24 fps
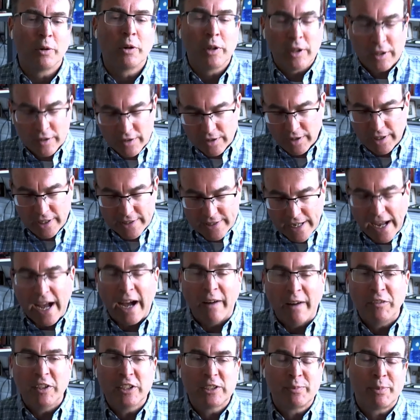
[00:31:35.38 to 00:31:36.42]
or it's it's
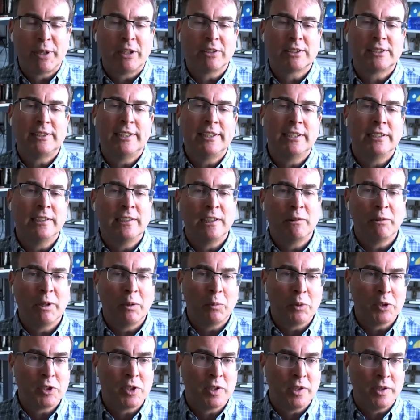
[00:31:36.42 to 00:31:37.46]
obvious, but I'll state it
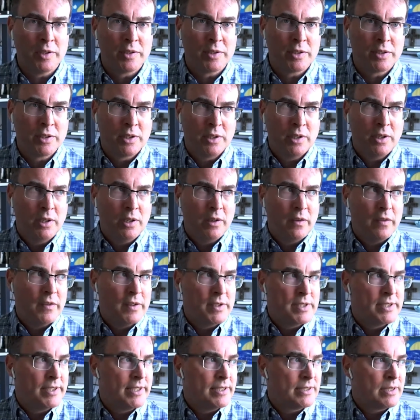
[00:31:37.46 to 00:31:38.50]
anyway, which is
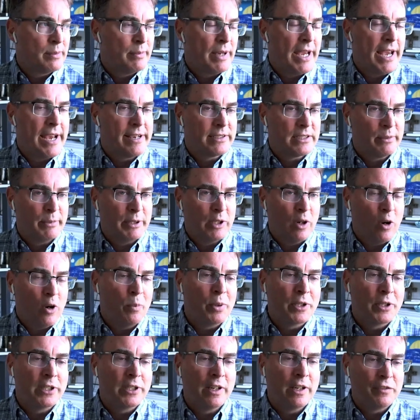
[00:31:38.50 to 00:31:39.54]
the system has to be
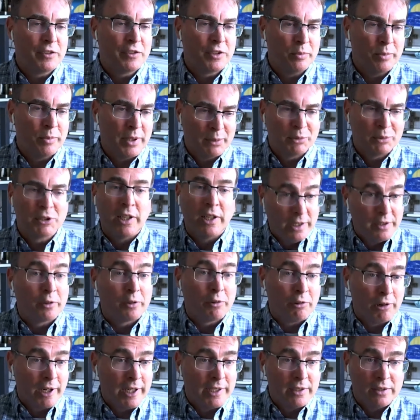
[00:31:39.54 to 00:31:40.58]
open enough to be able to
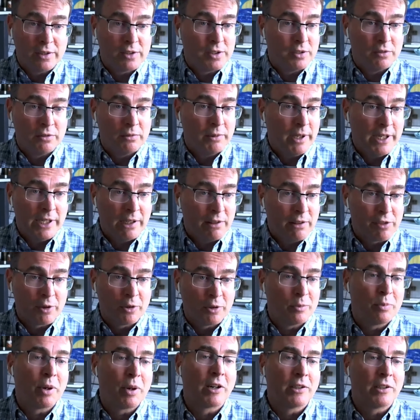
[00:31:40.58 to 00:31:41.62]
integrate to any
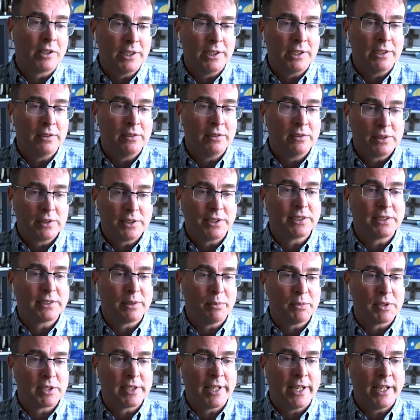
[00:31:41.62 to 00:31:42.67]
third party
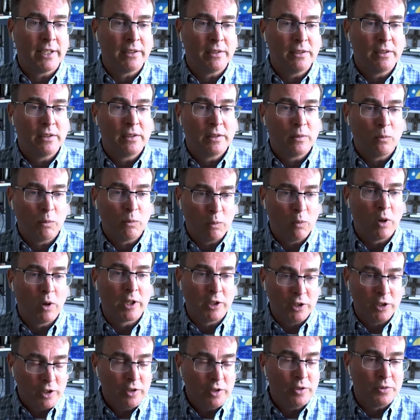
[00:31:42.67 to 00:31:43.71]
systems that we
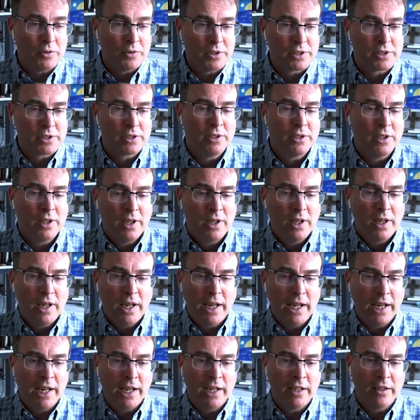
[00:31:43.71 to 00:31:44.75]
want to use.
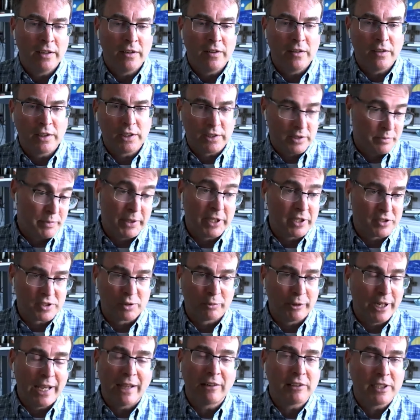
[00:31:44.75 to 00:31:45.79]
And because
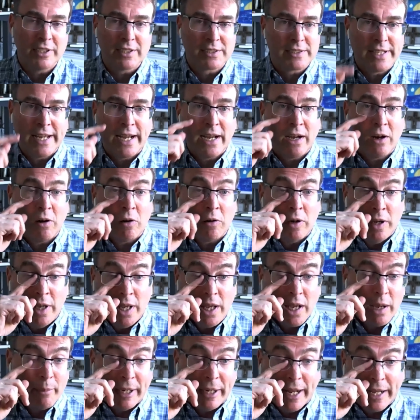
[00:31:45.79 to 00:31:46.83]
because the reality is now,
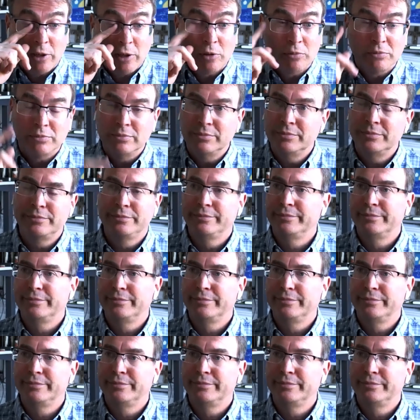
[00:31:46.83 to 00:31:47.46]
I mean, I don't,